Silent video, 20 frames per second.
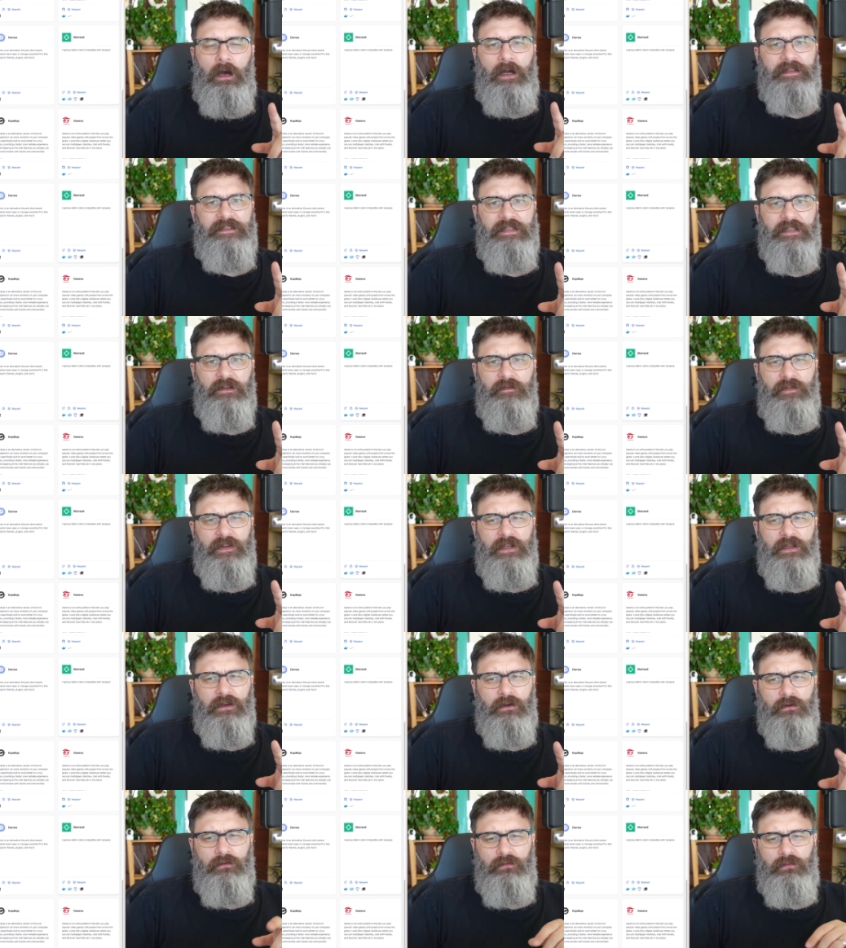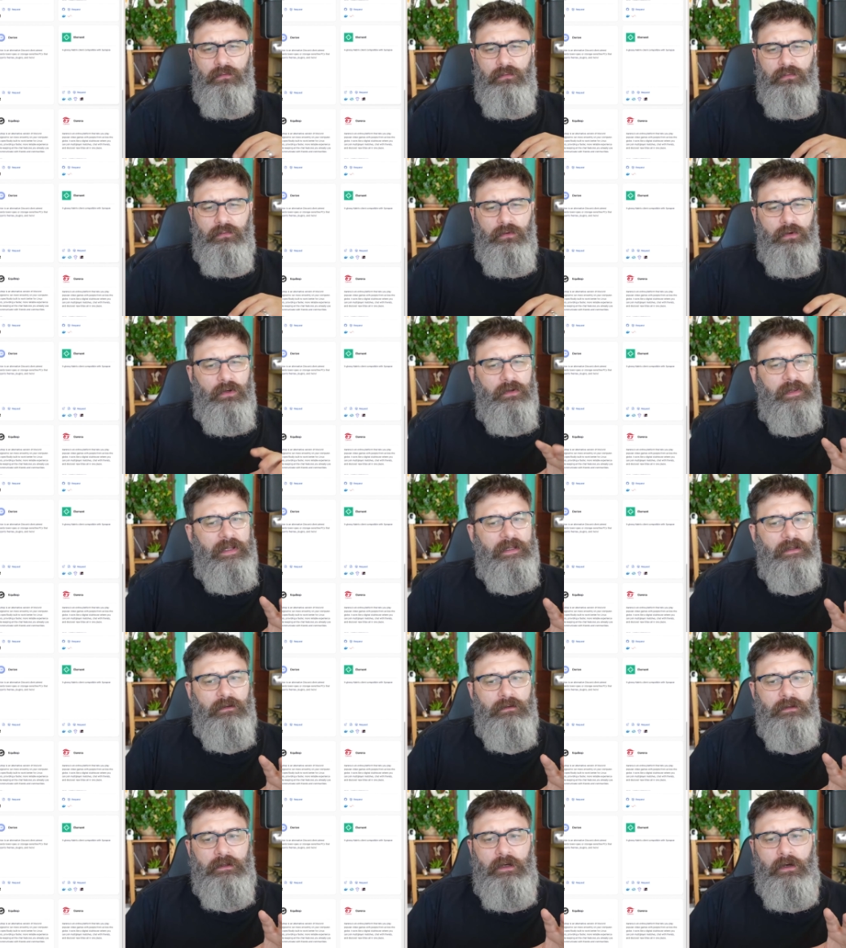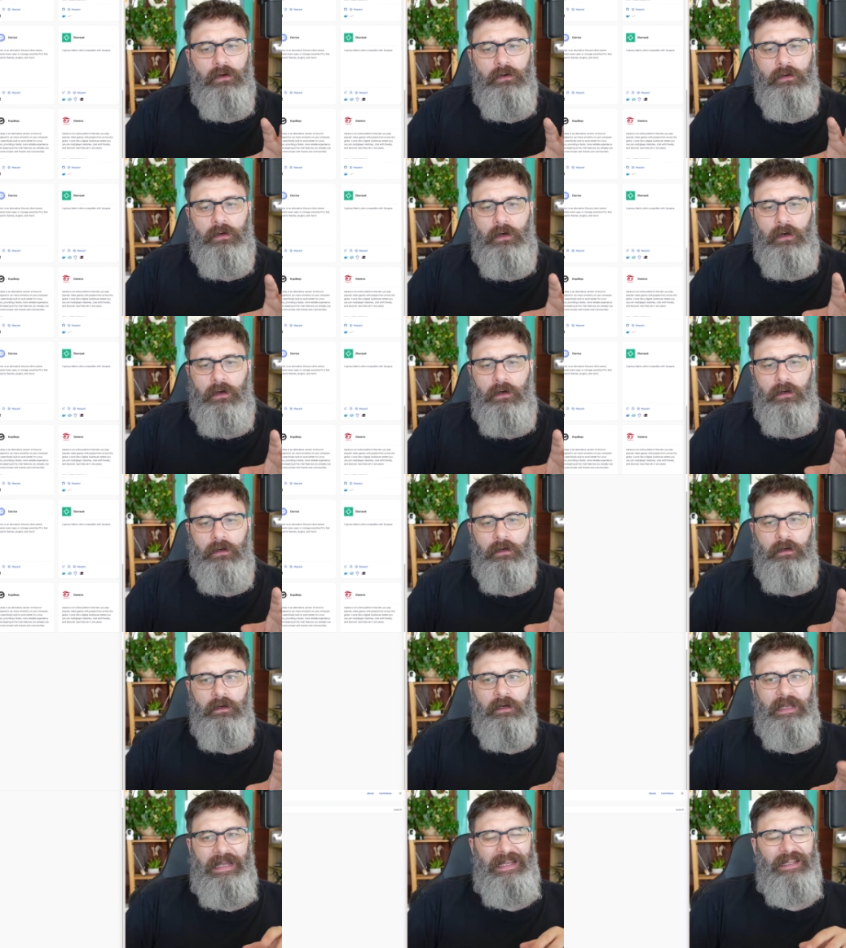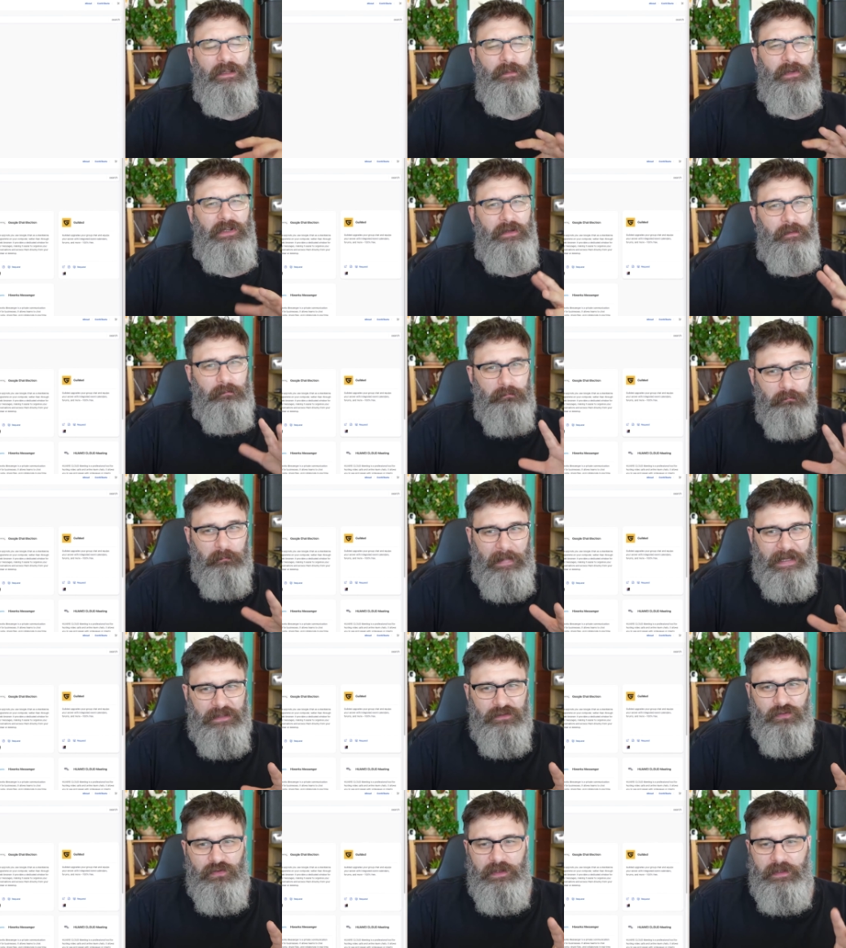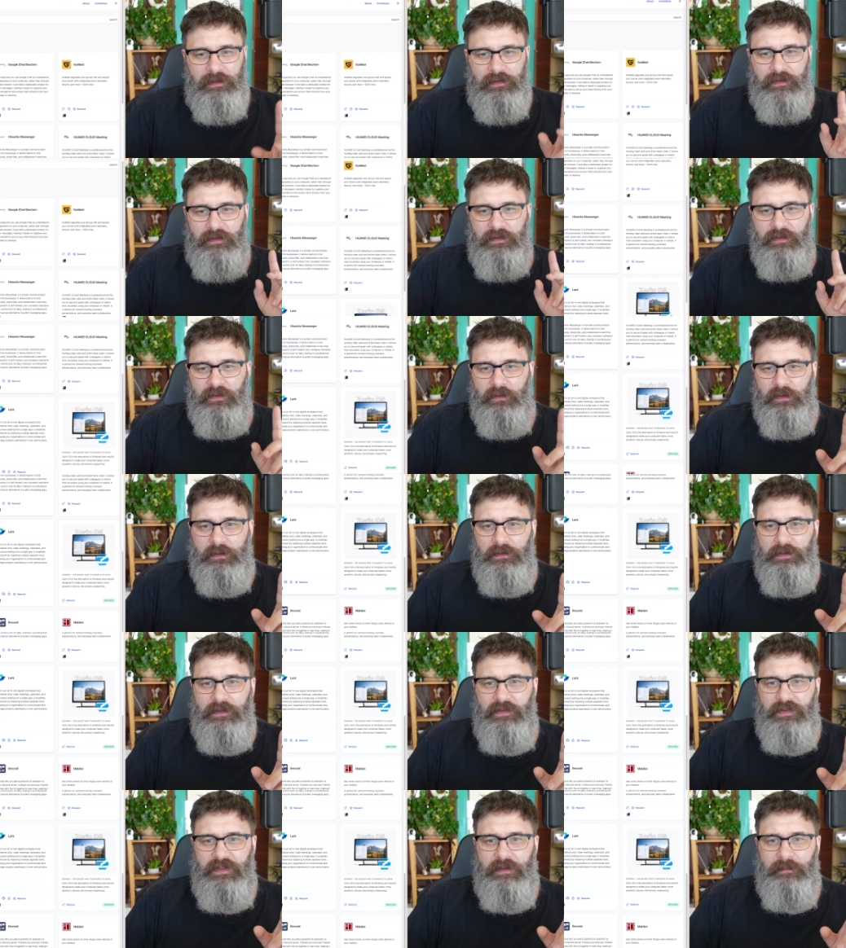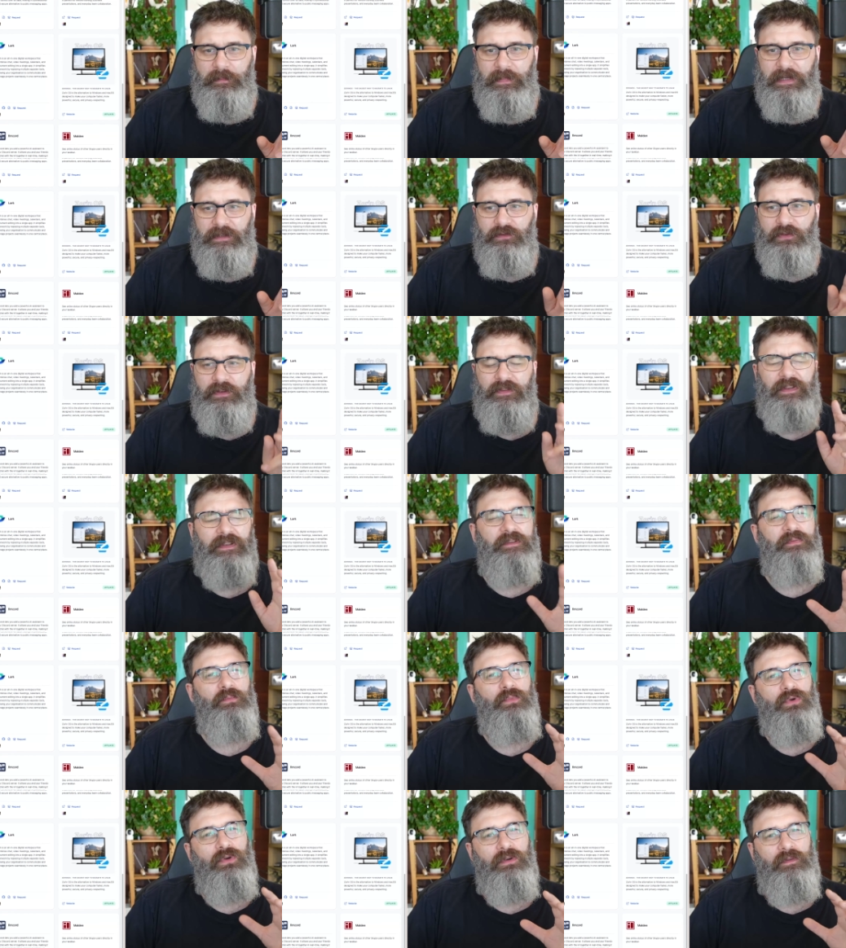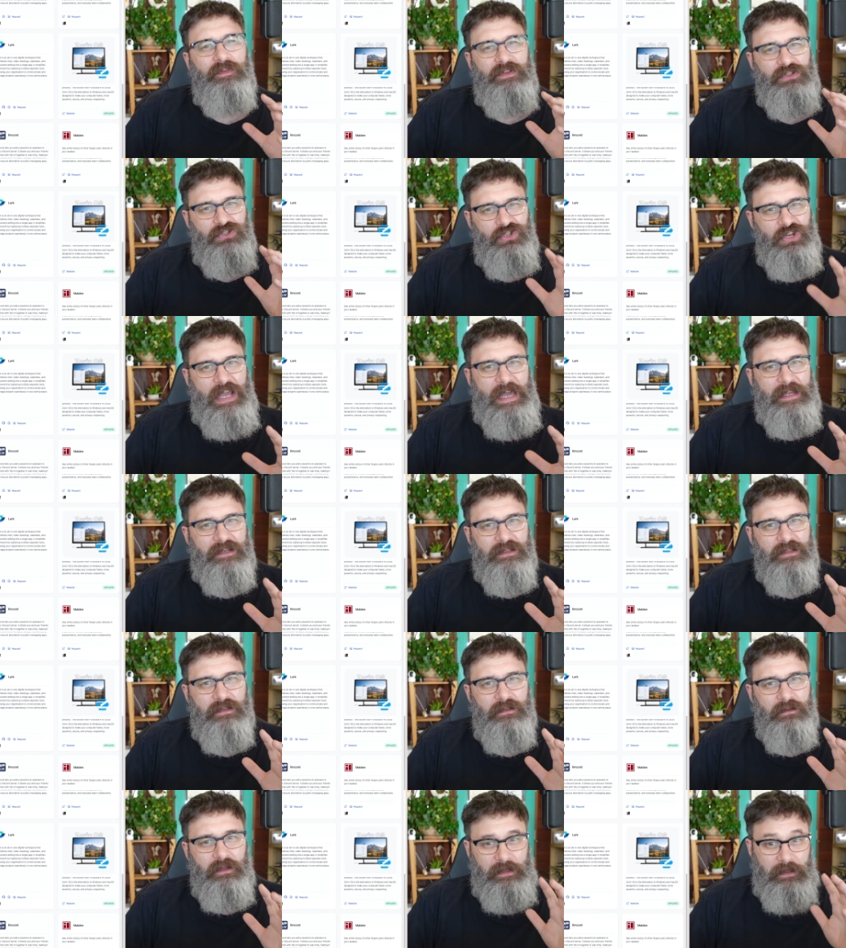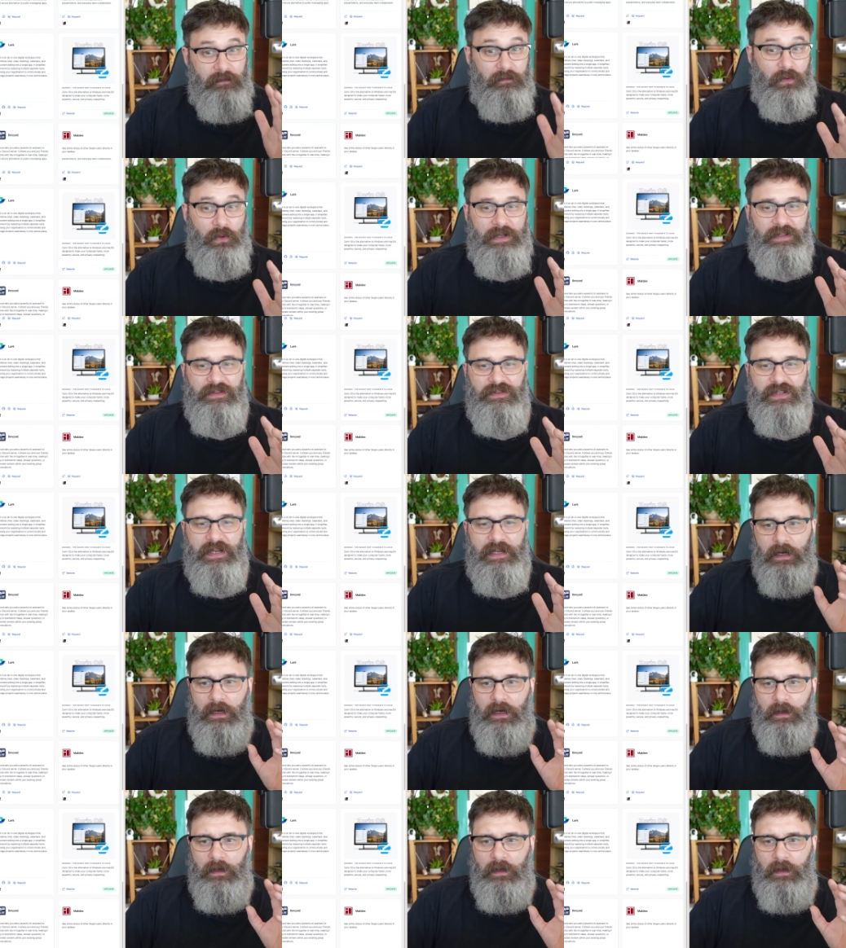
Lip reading: I did a video not that long ago on Element and Matrix. So I want to skip Matrix. That's more of a chat, like a voice chat.